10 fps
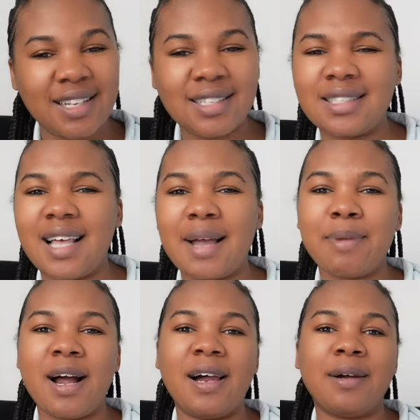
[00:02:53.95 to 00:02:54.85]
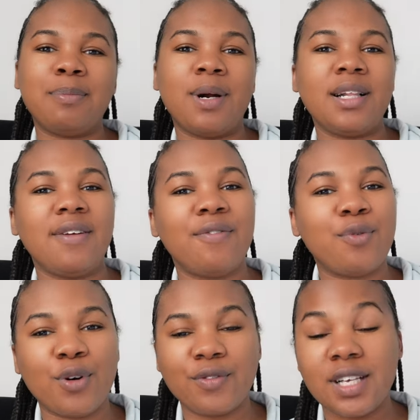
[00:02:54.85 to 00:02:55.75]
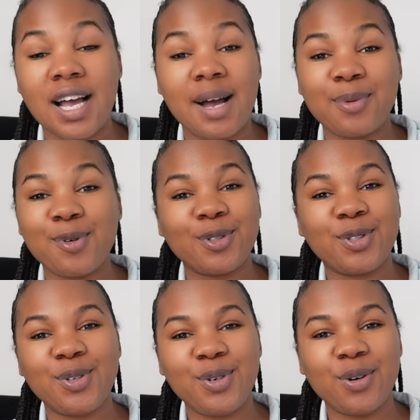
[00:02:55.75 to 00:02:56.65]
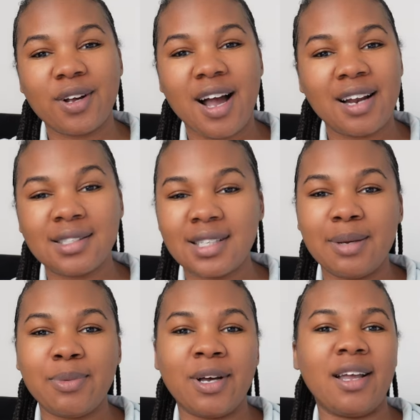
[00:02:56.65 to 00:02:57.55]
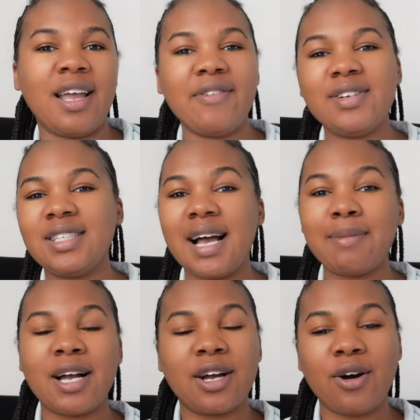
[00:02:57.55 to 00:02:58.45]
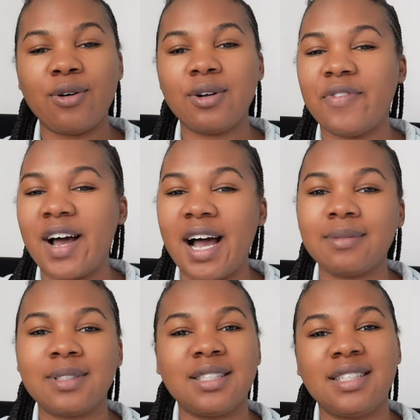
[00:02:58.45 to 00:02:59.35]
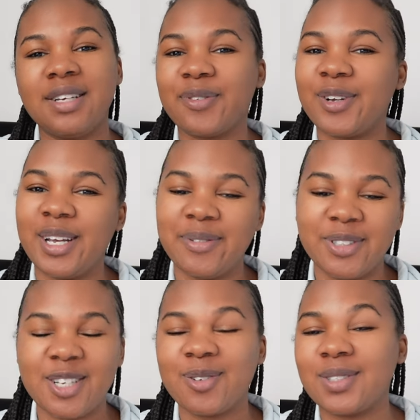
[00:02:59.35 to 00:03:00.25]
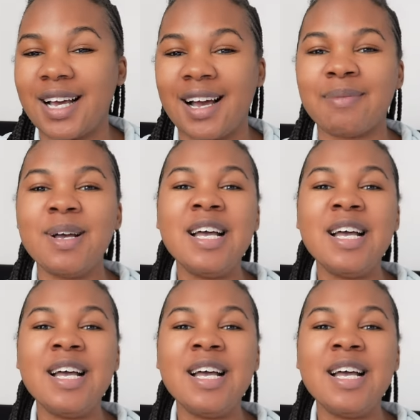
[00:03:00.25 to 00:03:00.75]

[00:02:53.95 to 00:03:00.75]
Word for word: This is like my probably fourth time going to New York, honestly. But every time I go, the vibes is different every single time.